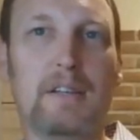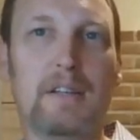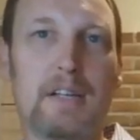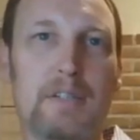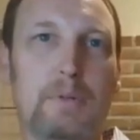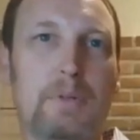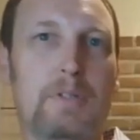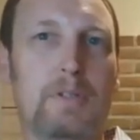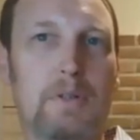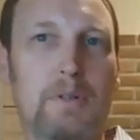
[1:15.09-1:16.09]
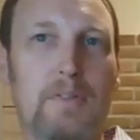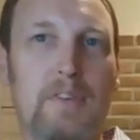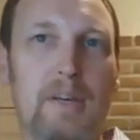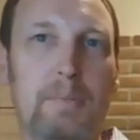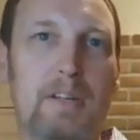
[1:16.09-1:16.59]
National Institute of
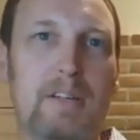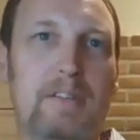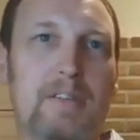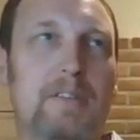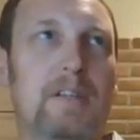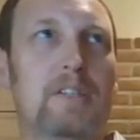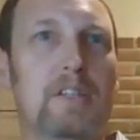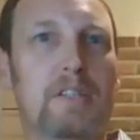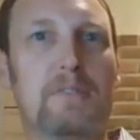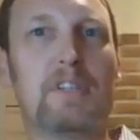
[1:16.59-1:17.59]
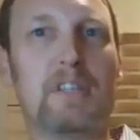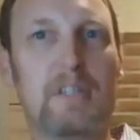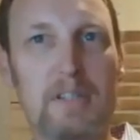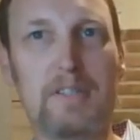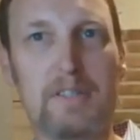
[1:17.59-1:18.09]
Diabetes and Digestive and
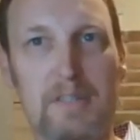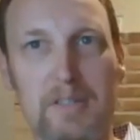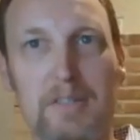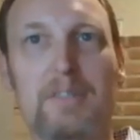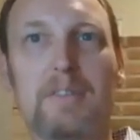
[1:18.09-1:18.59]
Kidney Diseases,